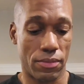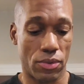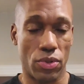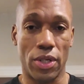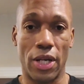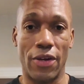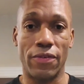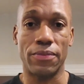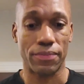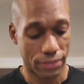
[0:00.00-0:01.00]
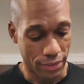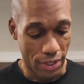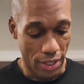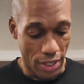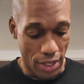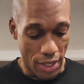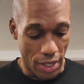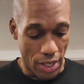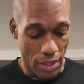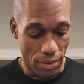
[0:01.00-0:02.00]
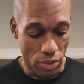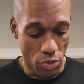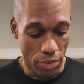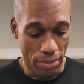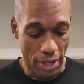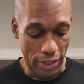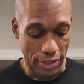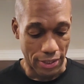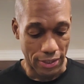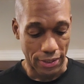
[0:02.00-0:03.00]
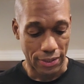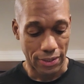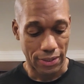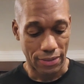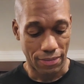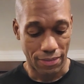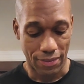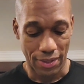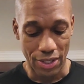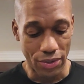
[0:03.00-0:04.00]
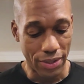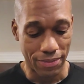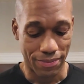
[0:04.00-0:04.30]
dirty knife and I'm going to open the box. You know what?